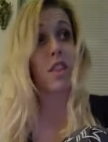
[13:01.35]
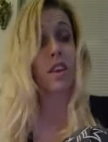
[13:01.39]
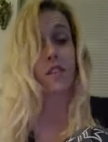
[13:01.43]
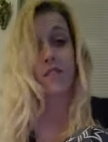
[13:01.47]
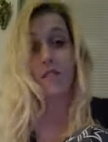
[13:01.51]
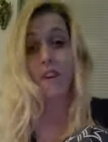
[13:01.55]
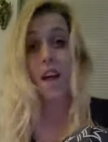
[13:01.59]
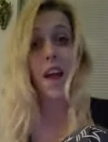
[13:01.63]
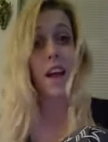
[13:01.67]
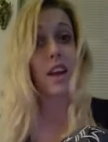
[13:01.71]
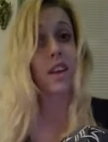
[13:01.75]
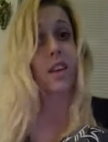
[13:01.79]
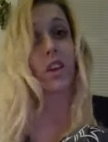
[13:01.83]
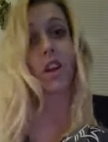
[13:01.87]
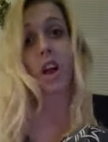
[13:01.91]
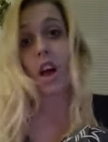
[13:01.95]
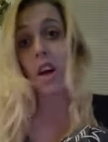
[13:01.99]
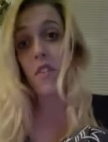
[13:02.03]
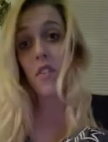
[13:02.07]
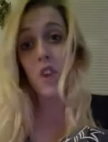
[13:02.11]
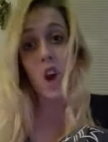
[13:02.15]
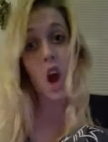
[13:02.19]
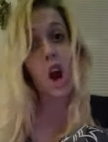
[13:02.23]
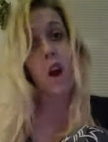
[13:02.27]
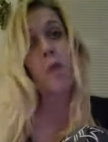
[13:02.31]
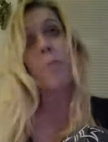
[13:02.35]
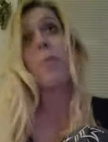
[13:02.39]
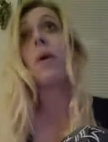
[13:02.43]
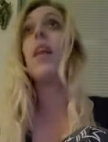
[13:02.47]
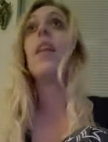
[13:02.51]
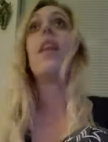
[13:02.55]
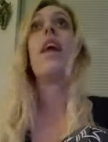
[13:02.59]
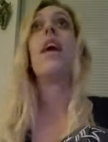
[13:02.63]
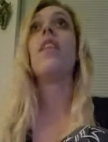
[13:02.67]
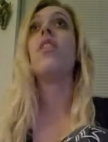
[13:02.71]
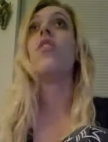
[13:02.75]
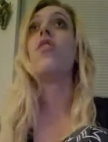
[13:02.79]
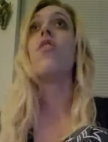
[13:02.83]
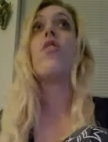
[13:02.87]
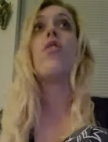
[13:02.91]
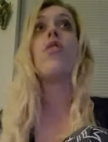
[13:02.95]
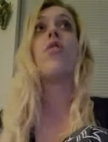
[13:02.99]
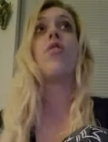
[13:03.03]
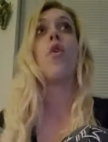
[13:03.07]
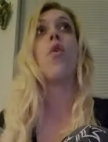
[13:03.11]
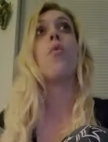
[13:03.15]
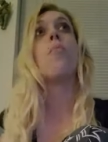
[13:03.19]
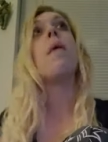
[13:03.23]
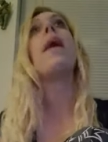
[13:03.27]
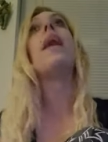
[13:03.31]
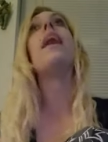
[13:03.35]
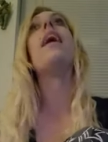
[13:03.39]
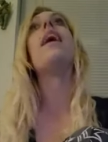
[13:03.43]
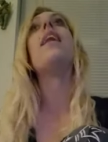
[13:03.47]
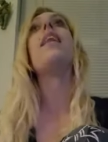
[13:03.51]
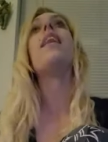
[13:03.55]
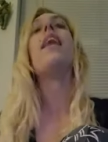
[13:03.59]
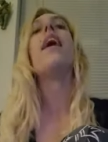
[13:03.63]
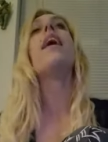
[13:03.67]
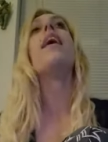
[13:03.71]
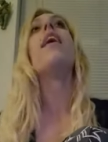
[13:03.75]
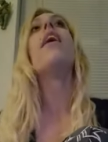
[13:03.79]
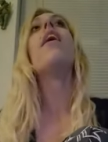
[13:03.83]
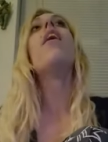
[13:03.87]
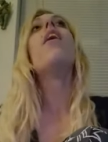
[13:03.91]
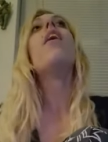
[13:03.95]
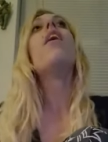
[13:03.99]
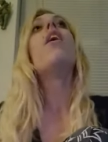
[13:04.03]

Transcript: and effect, law of karma. Like there's so many like